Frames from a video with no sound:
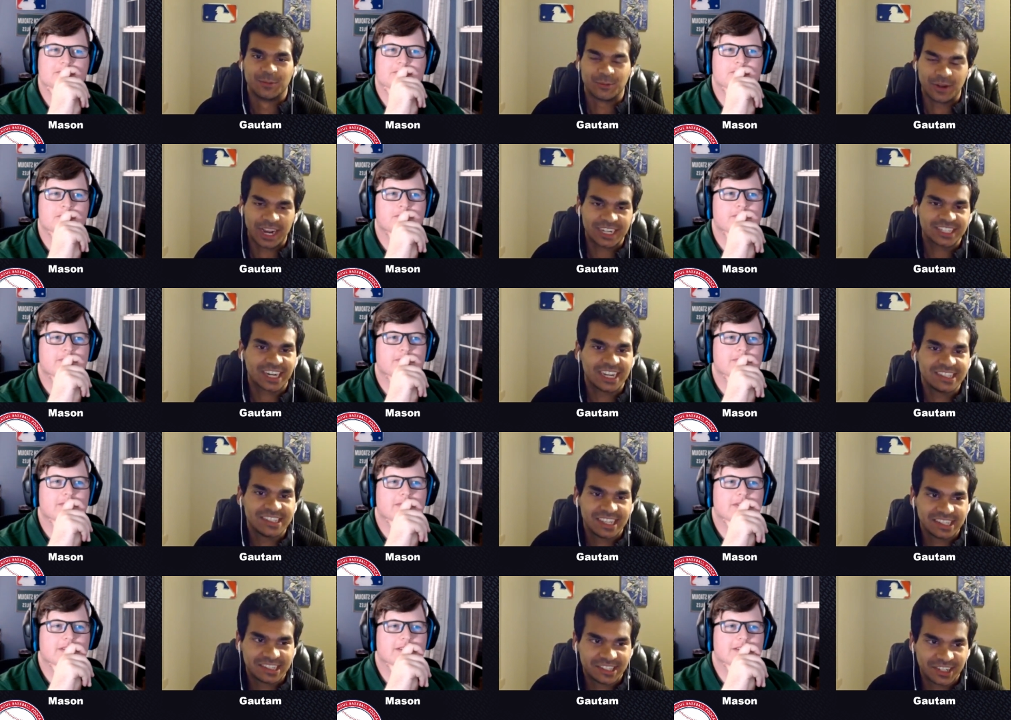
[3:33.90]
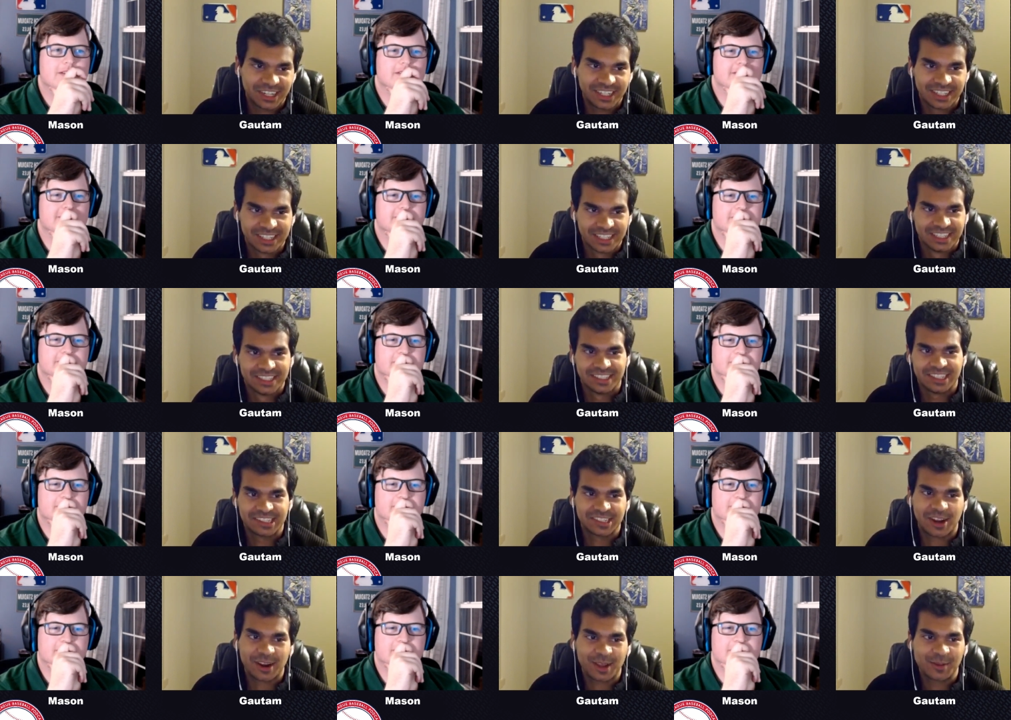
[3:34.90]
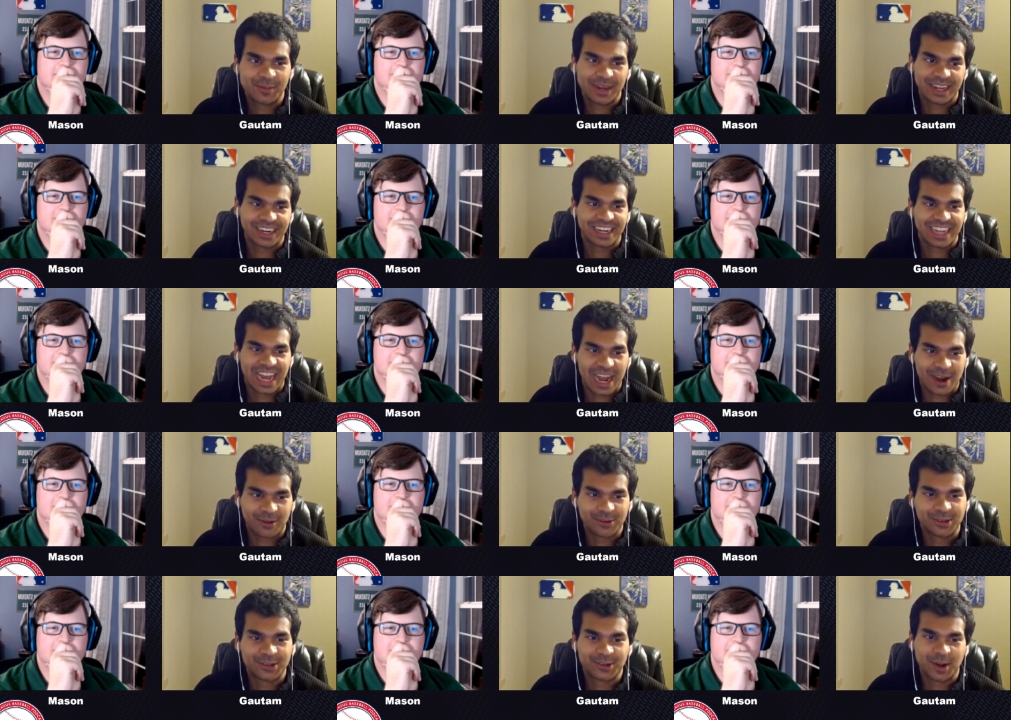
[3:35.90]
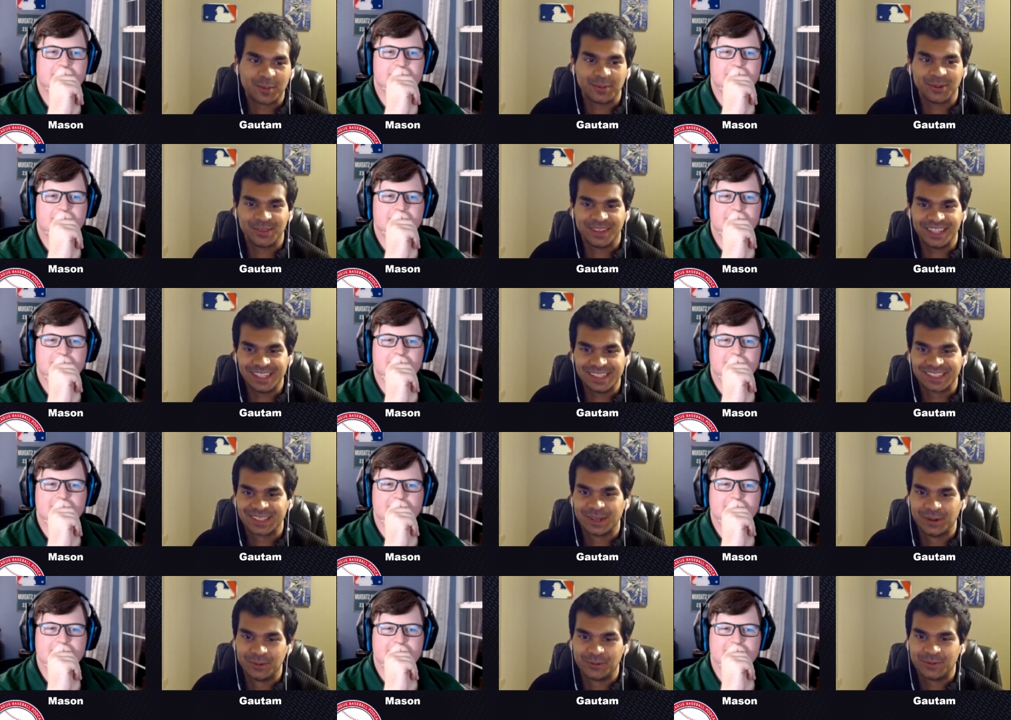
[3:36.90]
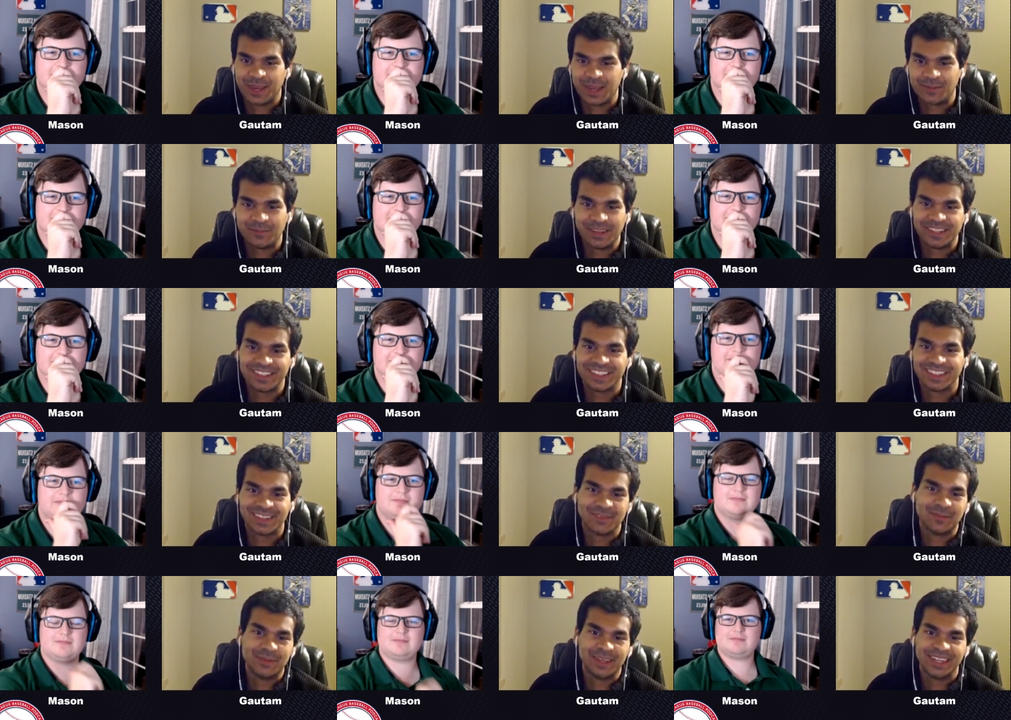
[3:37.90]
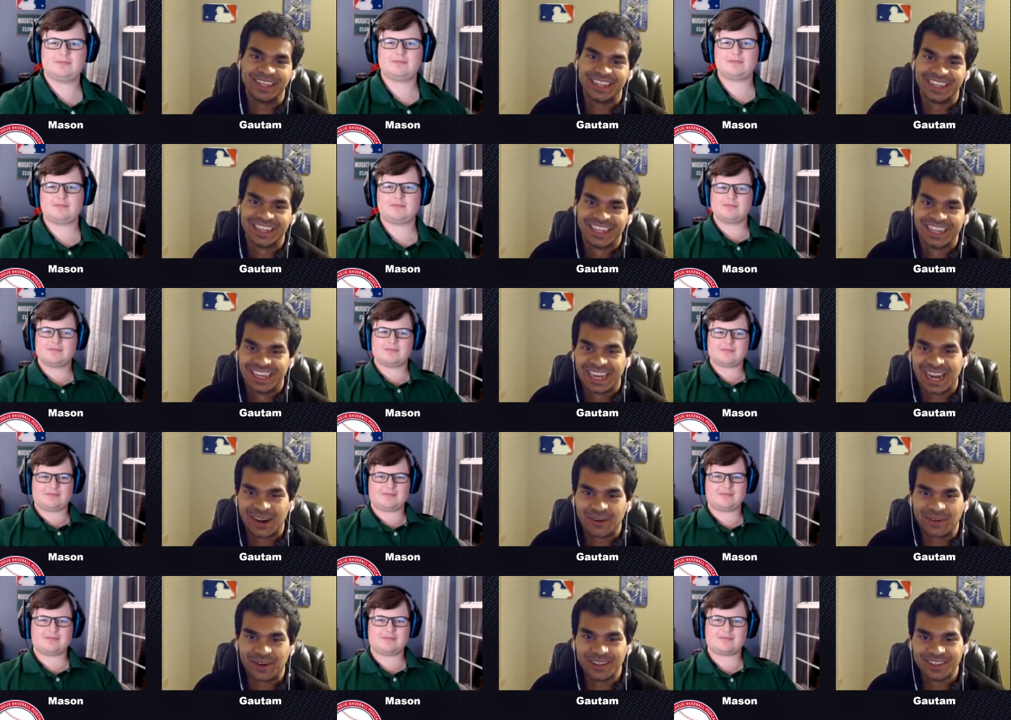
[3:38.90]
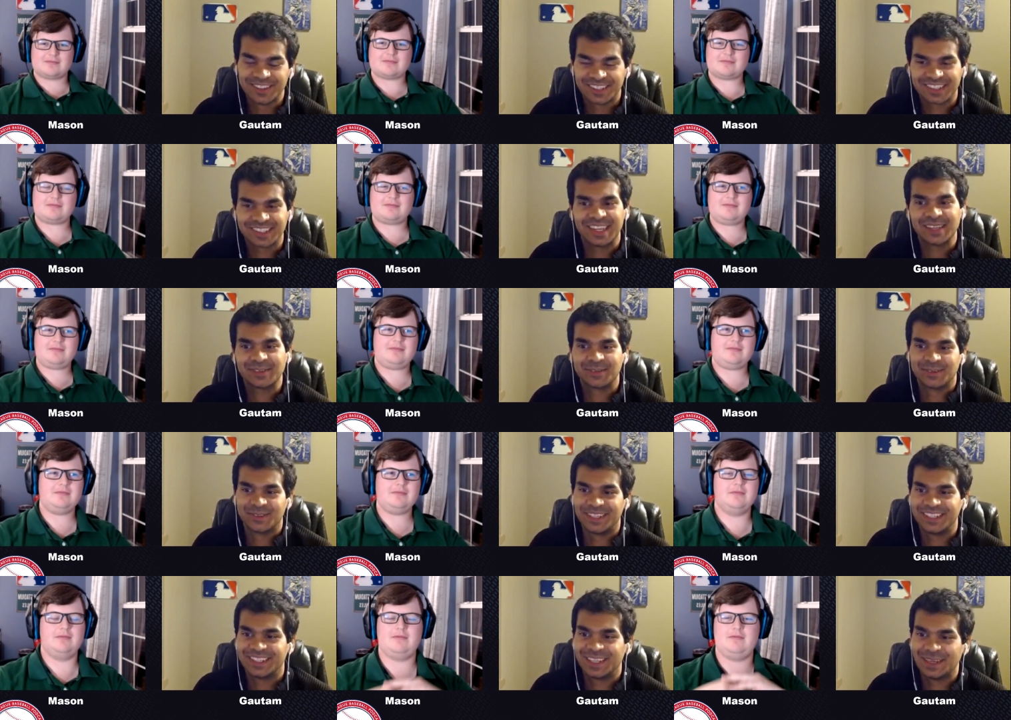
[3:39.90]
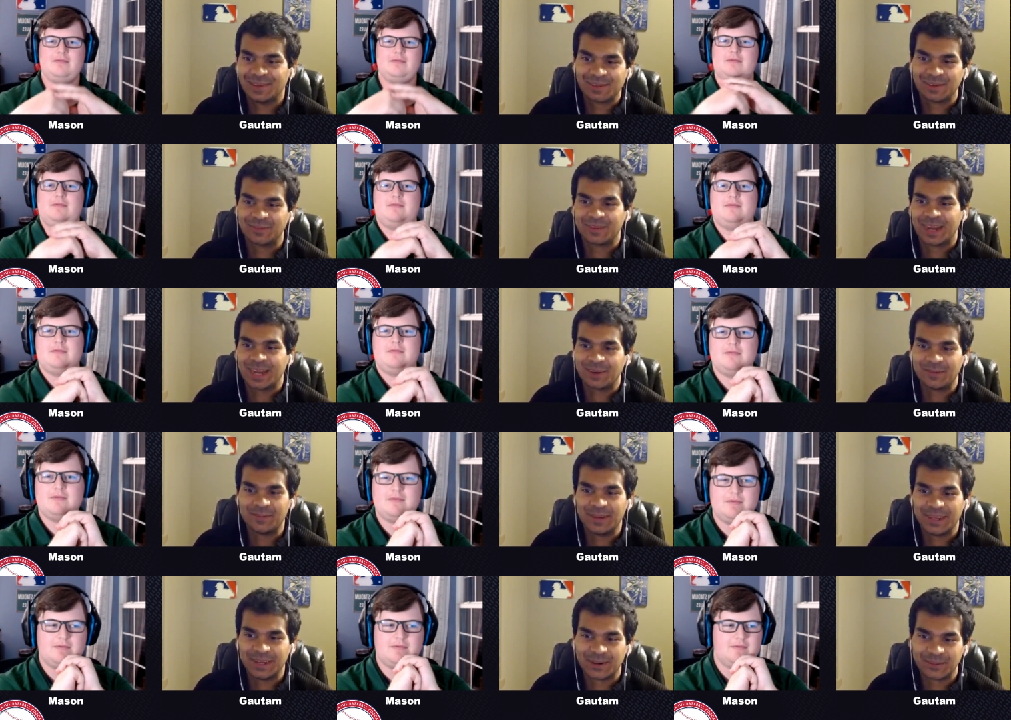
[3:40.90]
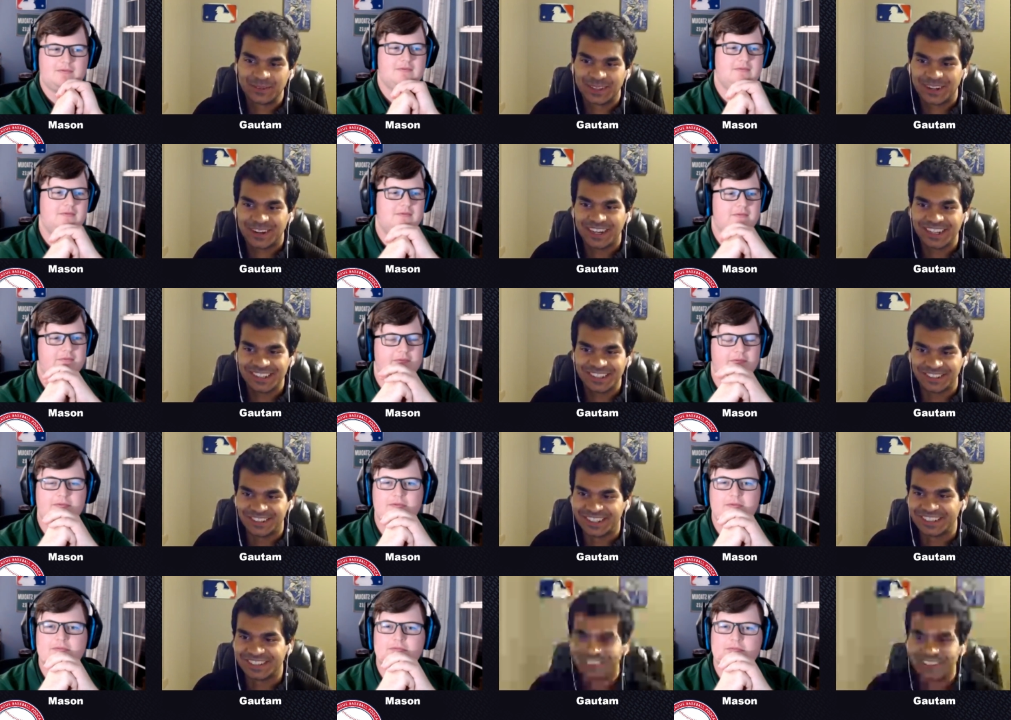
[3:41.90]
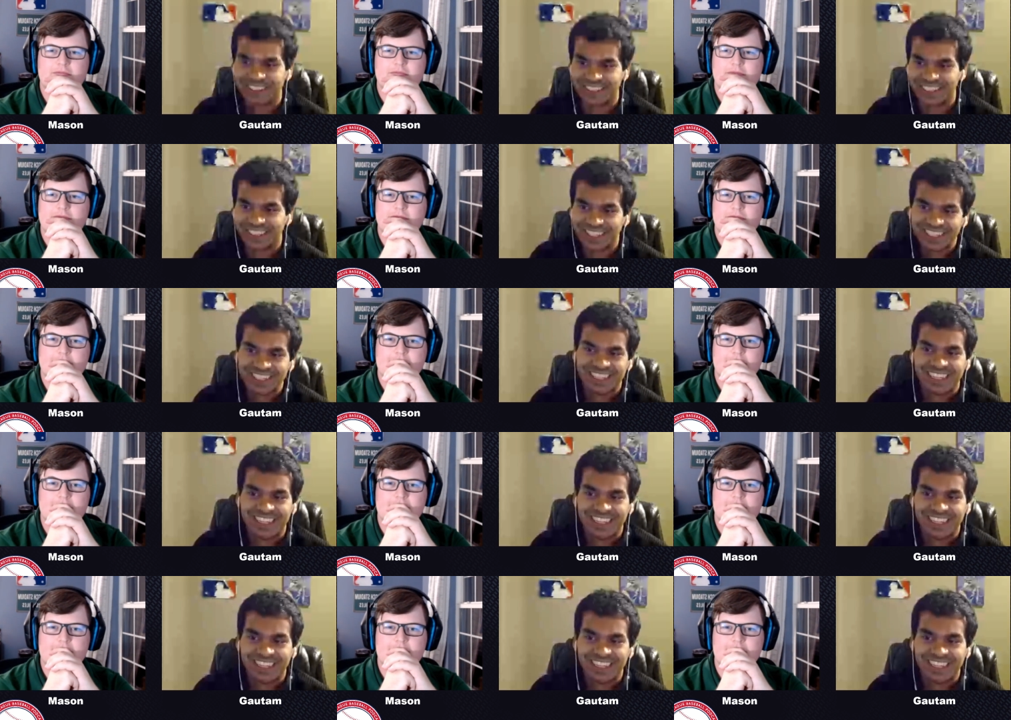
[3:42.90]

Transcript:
Speaker 1: franchise history. Just talking about how troubled these two fan bases have been and how unsuccessful these teams have kind of been over their histories, really.